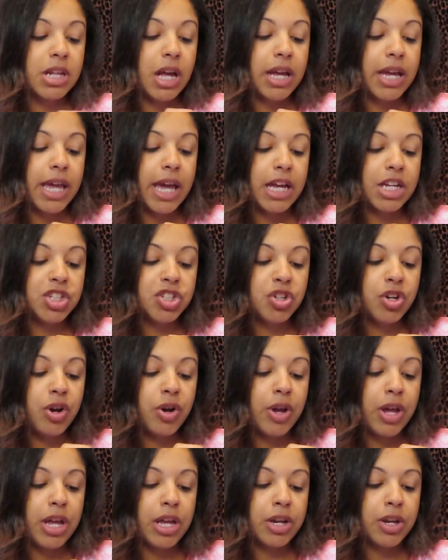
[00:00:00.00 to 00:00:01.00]
got gastro,
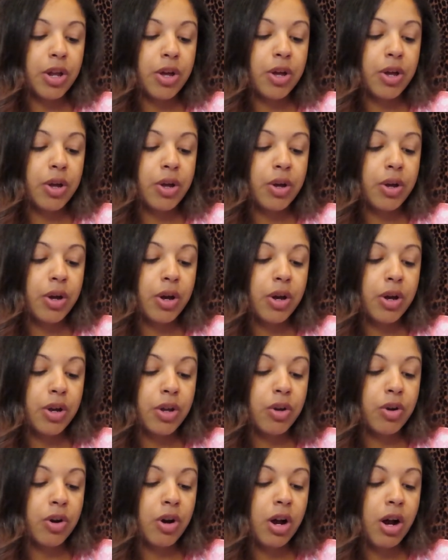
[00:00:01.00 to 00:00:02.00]
endo,
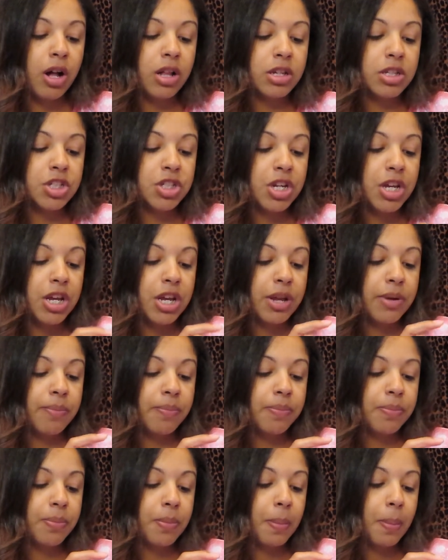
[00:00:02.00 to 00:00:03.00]
urology,
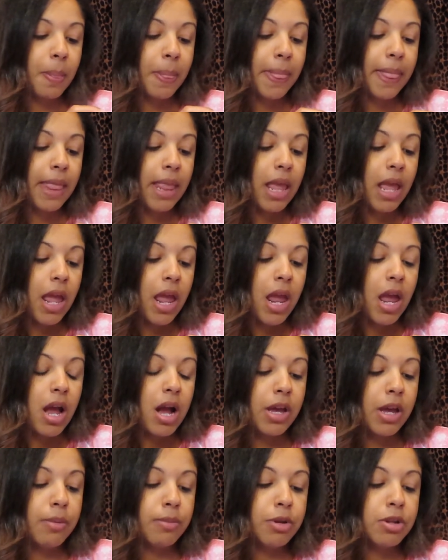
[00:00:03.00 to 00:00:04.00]

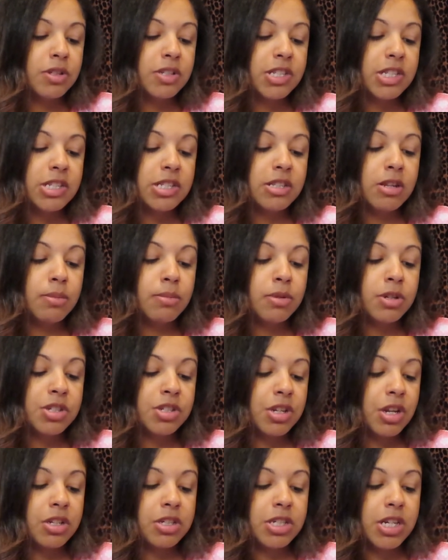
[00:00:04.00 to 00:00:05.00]
immune system,
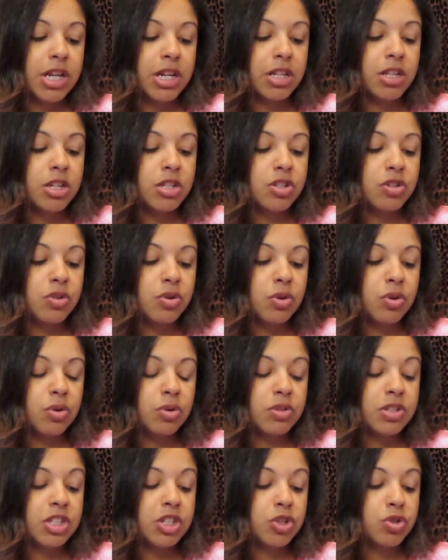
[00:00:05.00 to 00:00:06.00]

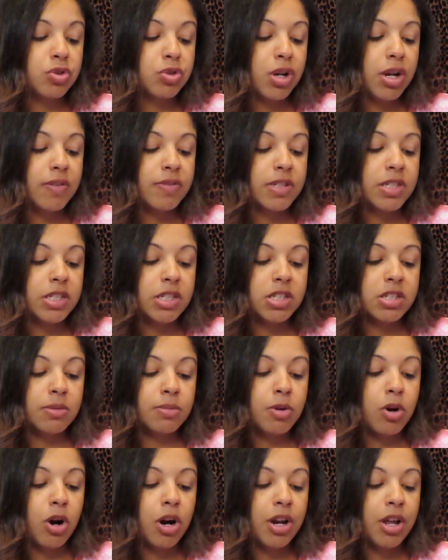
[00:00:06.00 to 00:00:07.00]
musculoskeletal, central nervous
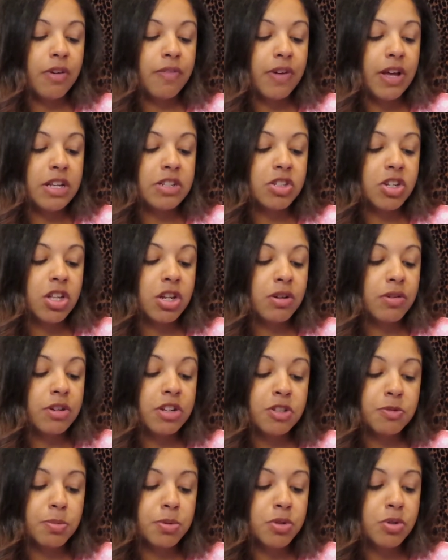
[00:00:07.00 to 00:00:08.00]
system, cardiovascular,
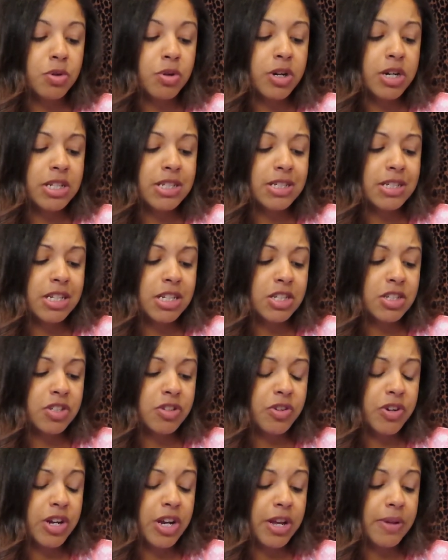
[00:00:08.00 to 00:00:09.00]
respiratory,
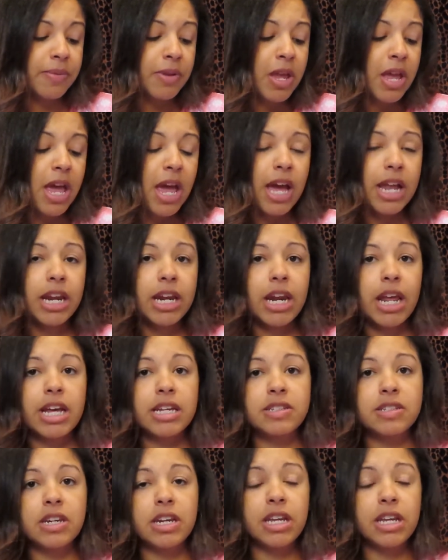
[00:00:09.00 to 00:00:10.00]
sensory, and then it has an